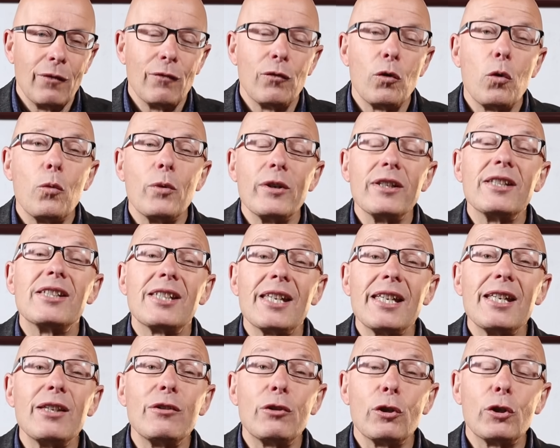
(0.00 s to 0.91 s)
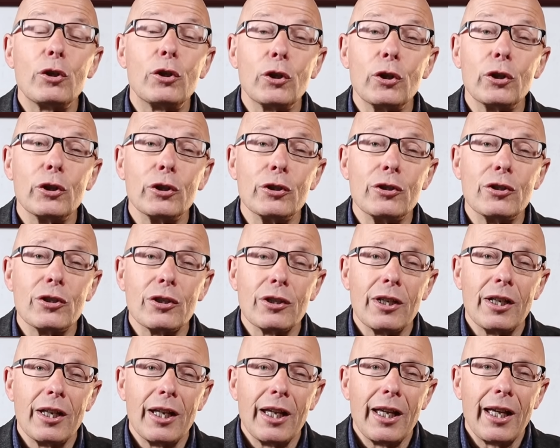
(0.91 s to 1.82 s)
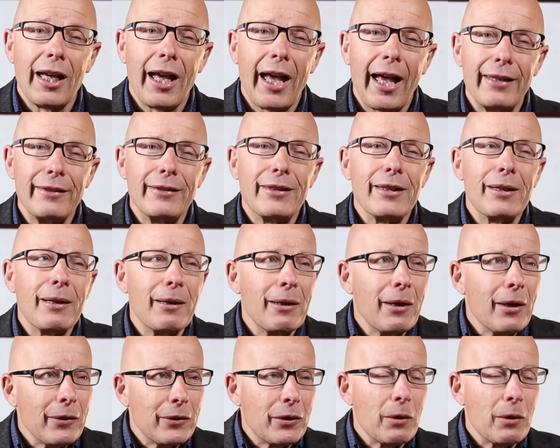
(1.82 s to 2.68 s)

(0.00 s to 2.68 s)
for we see the good and the,